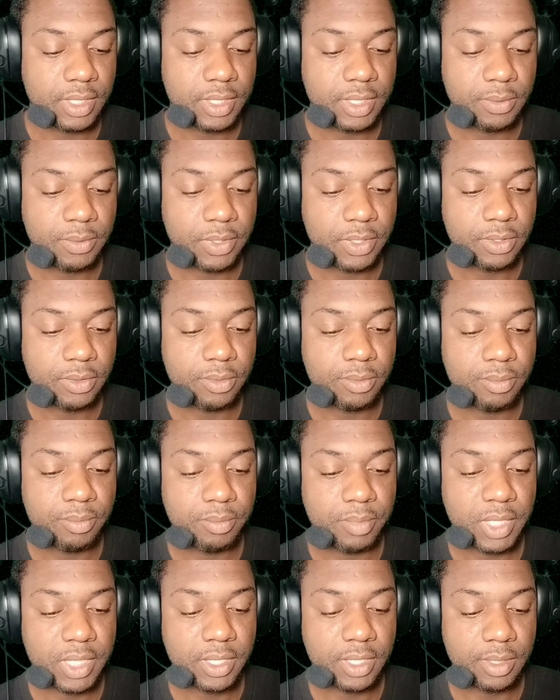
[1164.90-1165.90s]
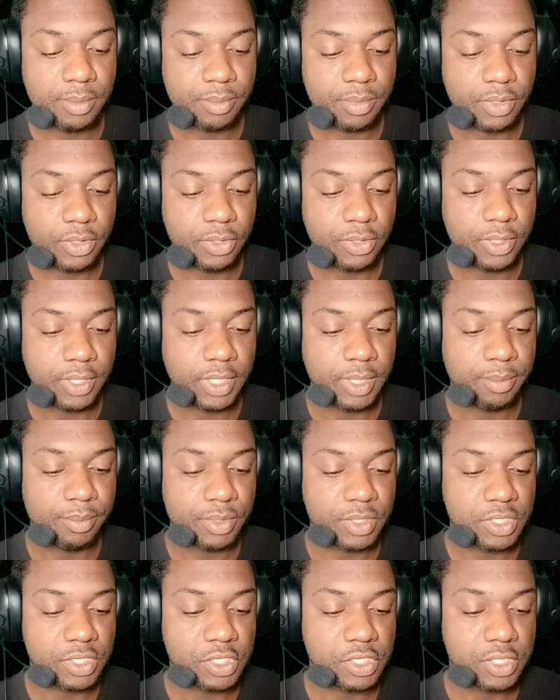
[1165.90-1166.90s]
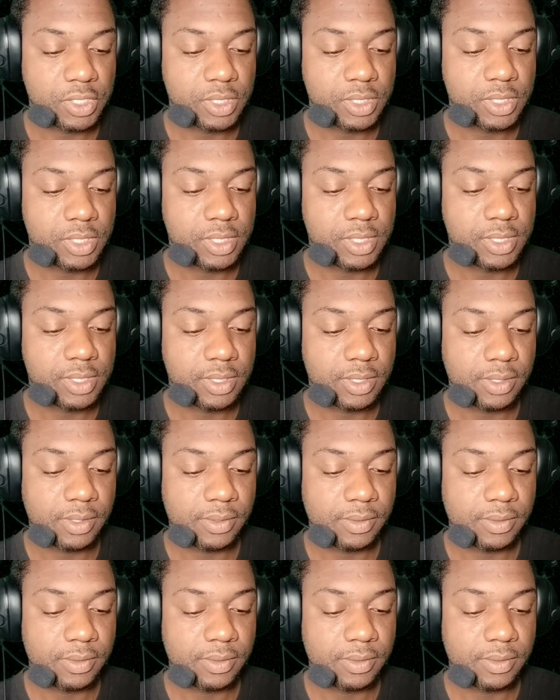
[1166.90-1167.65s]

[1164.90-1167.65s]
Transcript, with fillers: There we go. Picking up early positions.